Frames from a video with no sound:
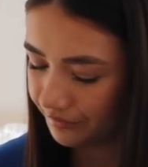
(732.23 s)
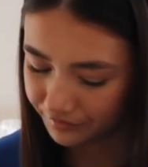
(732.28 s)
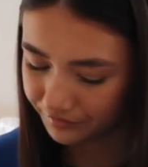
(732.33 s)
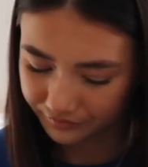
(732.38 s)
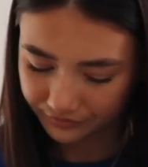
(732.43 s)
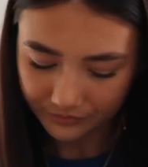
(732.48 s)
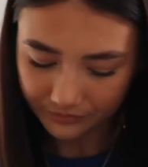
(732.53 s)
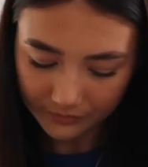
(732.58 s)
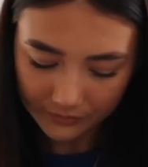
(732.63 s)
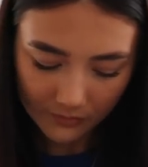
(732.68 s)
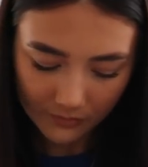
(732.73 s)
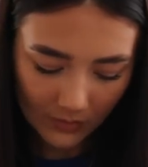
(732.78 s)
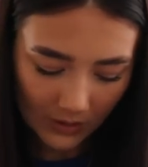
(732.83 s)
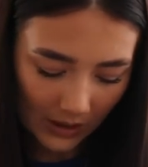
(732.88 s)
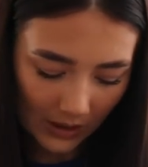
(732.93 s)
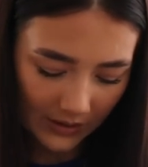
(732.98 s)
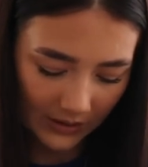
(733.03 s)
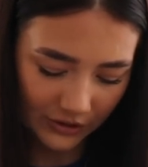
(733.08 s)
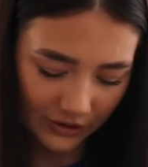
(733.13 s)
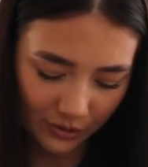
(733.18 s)
And
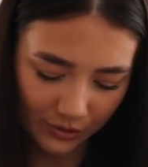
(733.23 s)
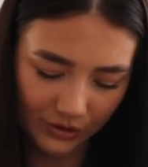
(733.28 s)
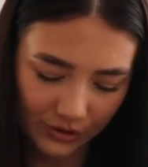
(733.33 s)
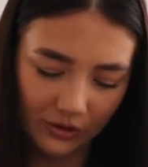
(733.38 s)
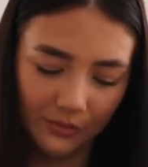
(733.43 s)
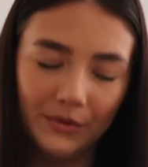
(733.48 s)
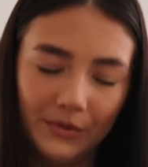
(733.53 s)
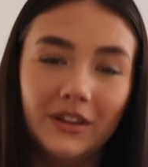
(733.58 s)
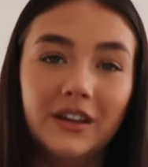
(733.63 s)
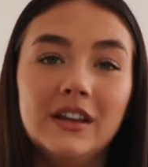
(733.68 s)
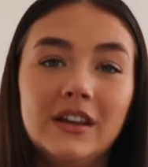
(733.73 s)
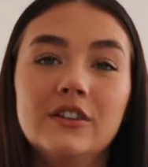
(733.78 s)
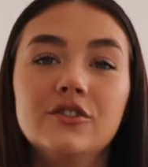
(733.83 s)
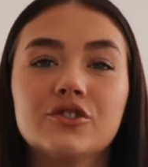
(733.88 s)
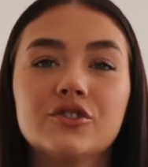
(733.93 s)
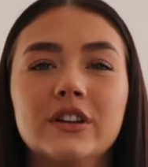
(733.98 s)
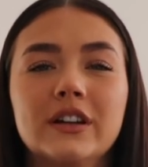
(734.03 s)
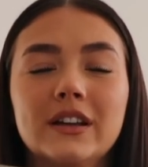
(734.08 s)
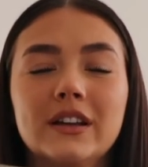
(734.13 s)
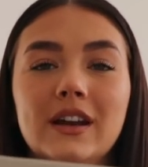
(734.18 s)
then she also got me the Eat
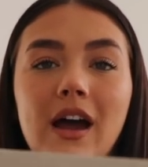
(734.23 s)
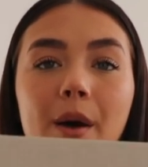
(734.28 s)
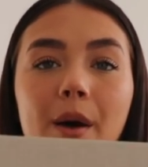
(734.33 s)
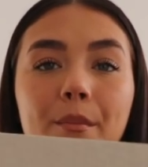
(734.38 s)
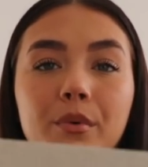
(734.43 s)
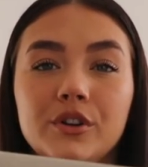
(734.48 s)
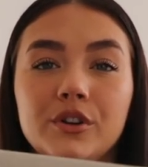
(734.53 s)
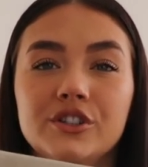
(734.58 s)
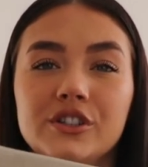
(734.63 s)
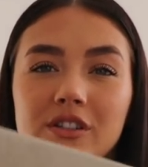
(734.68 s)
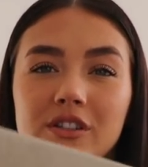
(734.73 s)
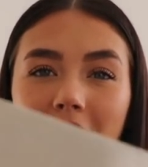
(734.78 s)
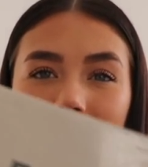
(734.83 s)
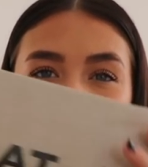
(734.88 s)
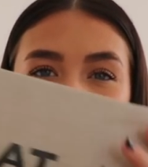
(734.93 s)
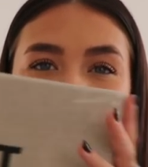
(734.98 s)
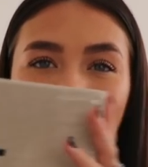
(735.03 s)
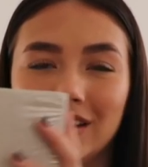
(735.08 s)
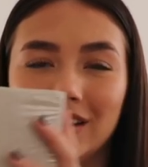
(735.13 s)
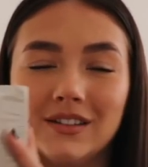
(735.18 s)
Drink Nap, which is like
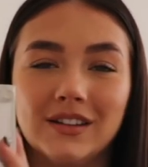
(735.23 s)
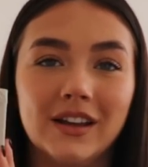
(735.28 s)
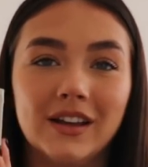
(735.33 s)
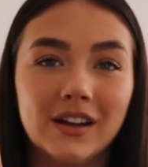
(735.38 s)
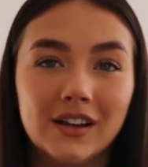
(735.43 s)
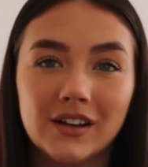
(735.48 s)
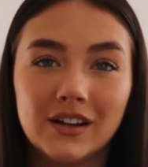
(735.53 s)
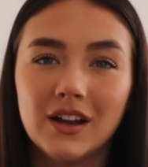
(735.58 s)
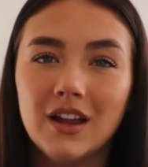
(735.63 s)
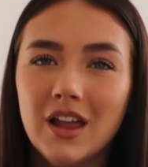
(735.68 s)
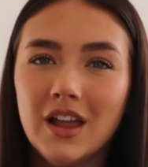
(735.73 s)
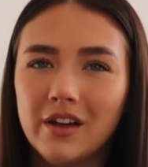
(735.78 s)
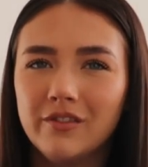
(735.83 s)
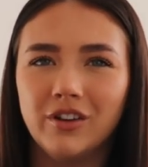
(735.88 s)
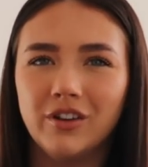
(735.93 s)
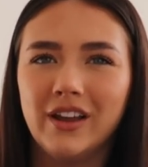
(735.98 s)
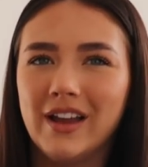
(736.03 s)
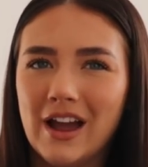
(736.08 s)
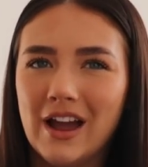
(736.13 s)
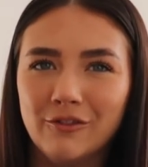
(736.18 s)
the classic. I
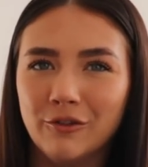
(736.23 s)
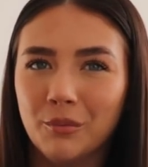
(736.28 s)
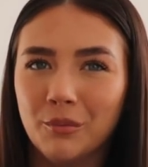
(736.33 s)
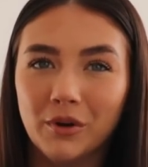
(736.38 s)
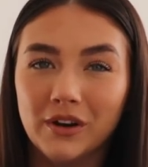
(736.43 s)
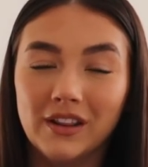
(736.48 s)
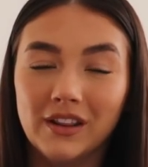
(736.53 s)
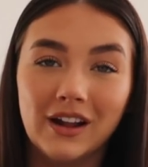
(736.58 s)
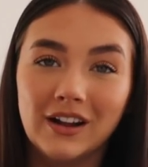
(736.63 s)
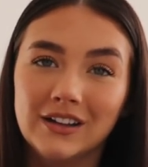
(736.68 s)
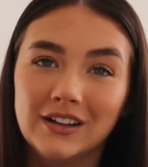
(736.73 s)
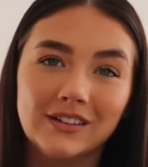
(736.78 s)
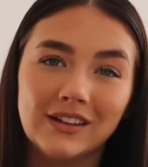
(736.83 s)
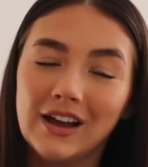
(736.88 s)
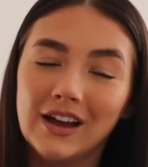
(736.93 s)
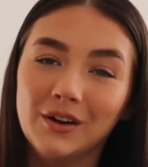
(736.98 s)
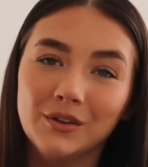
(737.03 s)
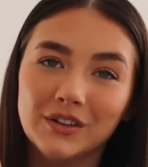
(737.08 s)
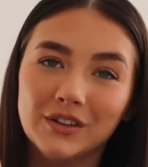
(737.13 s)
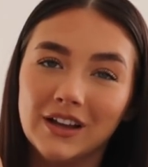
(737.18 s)
feel like everybody that has a
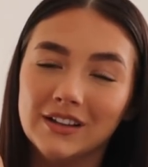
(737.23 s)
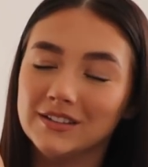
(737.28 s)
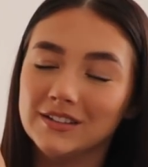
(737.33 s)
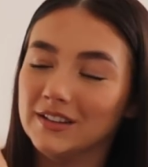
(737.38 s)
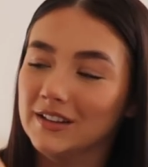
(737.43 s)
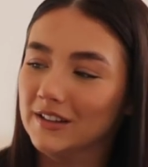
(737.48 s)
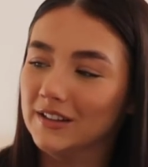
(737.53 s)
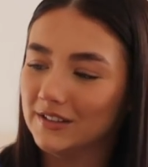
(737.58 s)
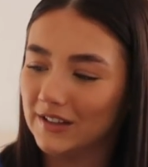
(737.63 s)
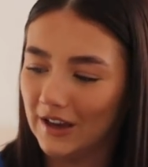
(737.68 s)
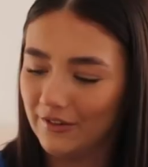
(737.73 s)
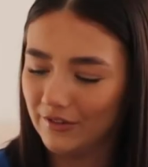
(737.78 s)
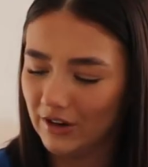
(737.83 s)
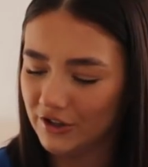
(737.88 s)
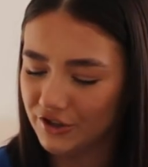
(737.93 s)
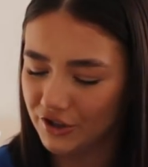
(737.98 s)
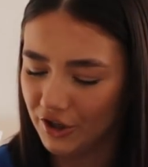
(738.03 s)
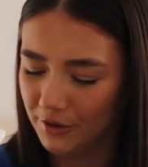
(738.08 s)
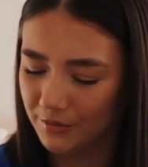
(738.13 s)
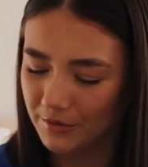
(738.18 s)
house has this. I haven't
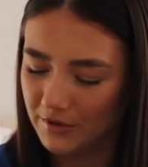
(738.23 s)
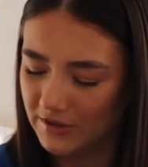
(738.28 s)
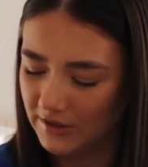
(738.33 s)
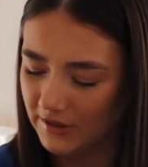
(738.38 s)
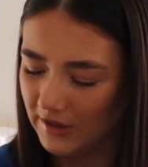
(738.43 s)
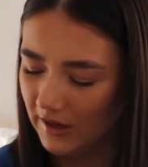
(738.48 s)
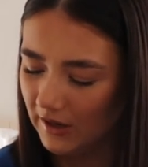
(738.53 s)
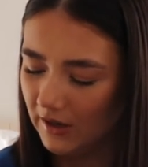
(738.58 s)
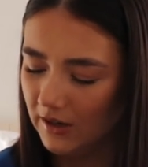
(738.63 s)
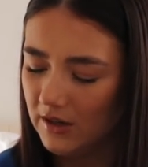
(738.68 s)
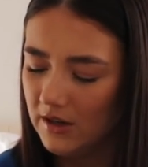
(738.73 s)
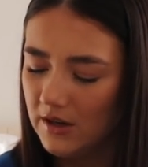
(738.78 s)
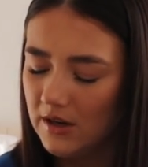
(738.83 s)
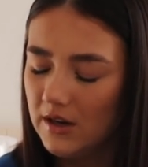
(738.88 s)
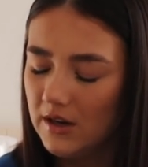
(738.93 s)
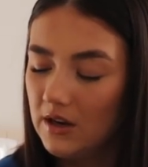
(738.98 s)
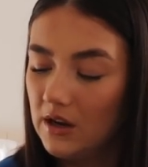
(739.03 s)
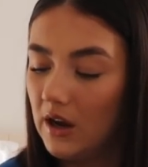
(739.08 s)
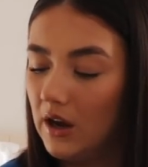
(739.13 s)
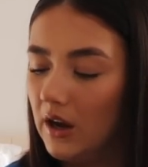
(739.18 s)
actually opened it yet,
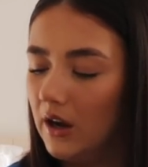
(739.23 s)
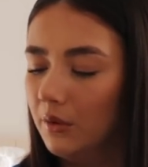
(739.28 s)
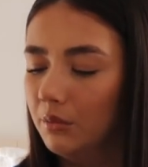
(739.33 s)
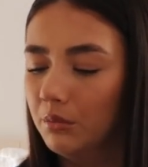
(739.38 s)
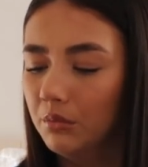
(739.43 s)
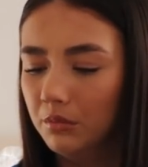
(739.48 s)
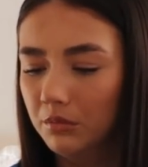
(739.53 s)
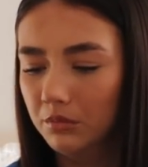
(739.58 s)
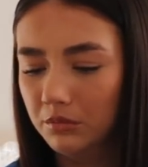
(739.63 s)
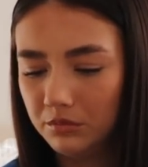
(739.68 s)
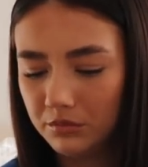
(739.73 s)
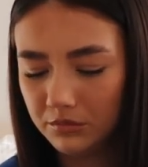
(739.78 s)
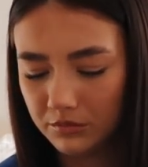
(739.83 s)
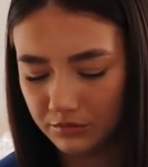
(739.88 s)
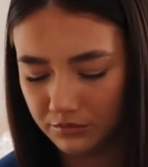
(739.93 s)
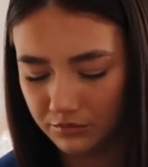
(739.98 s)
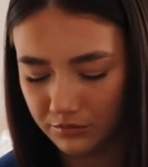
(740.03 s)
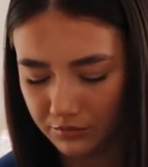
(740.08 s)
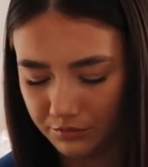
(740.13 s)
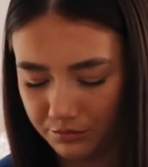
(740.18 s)

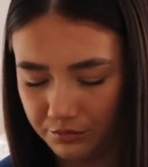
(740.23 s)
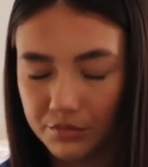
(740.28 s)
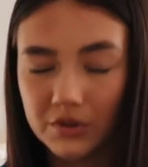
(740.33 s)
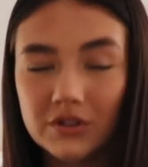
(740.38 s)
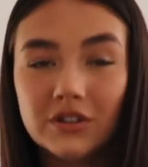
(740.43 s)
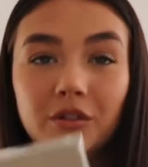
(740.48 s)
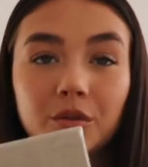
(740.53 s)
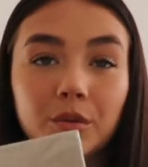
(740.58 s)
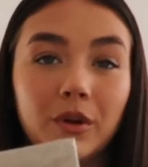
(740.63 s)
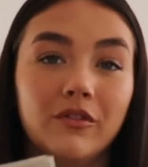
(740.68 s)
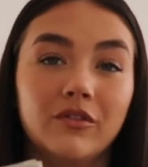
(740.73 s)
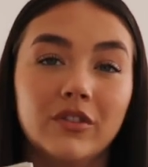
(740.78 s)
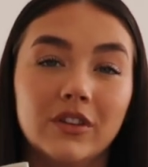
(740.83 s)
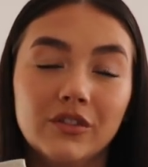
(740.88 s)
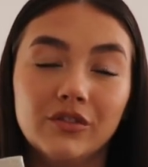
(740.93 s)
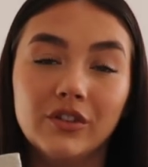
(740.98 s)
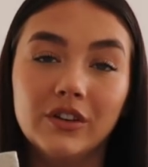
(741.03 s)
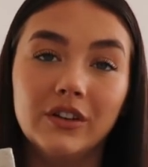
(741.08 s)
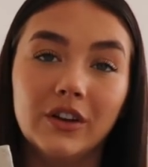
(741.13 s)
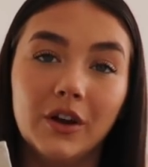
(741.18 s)
because I was waiting for
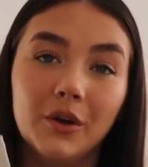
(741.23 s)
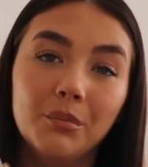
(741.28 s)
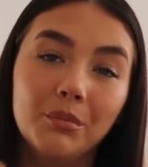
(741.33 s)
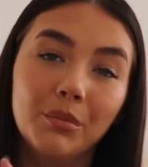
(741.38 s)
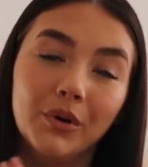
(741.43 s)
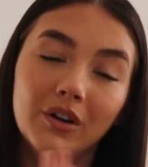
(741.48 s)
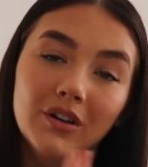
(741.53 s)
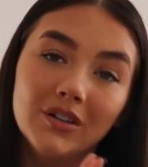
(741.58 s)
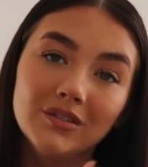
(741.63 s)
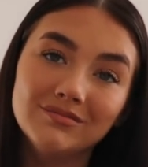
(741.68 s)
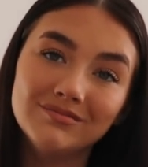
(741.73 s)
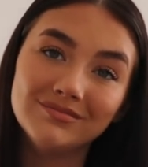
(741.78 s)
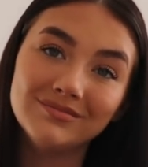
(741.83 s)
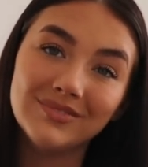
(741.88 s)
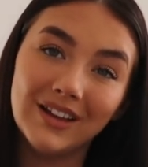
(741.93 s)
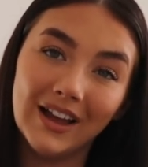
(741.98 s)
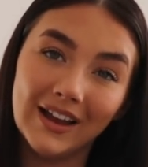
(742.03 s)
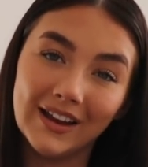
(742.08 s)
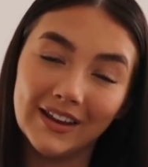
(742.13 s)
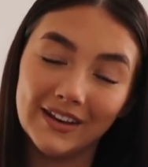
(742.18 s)
this video, but
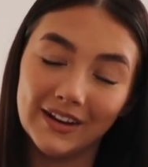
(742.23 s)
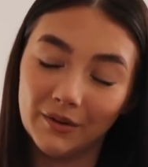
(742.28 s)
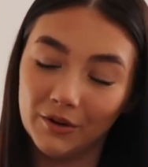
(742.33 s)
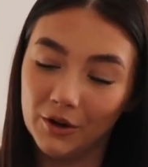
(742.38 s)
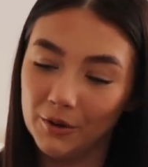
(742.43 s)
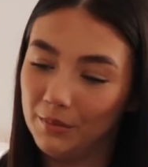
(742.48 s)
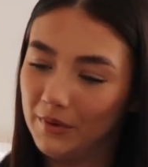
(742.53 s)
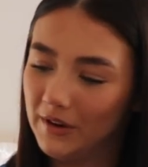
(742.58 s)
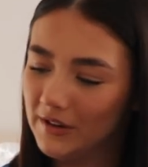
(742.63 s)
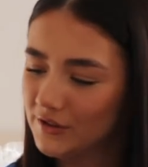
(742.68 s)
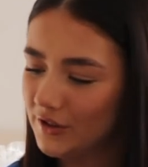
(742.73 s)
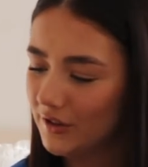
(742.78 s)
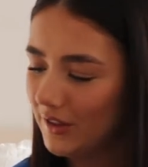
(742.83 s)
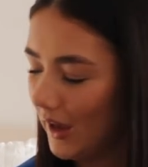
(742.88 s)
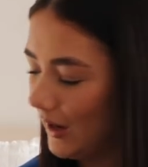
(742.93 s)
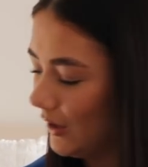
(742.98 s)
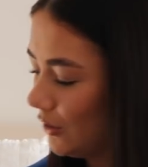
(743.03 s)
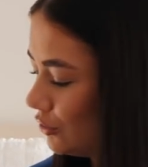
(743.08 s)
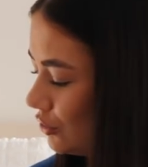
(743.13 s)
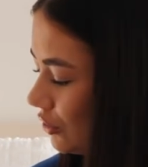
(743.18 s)
I can now open it. So
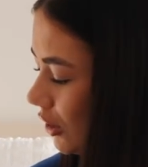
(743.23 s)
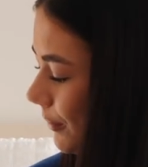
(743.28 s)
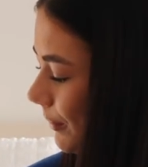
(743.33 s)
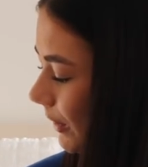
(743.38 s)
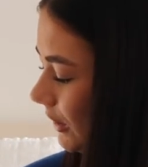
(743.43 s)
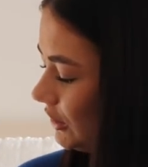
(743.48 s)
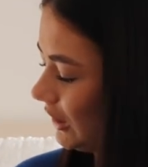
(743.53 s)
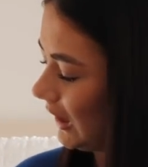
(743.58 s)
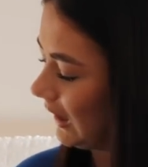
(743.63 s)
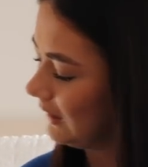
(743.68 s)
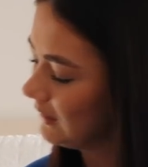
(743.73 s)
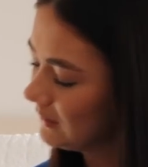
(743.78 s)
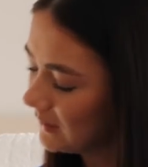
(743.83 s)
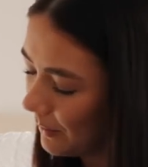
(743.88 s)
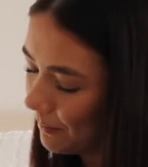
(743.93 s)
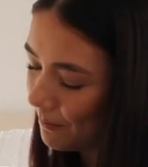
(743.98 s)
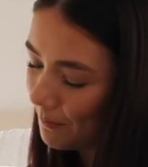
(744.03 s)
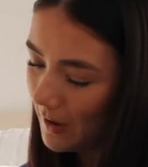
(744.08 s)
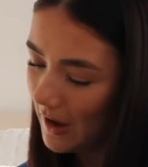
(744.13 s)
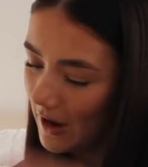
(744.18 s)
thank you so much, Alex
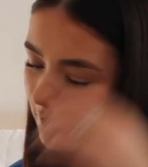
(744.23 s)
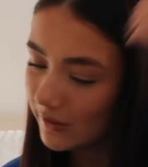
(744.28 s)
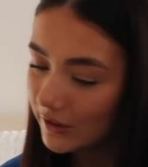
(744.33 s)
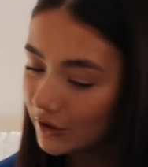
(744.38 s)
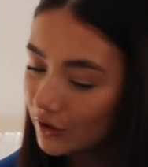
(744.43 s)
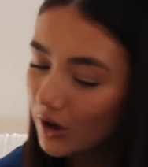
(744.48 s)
and Mary.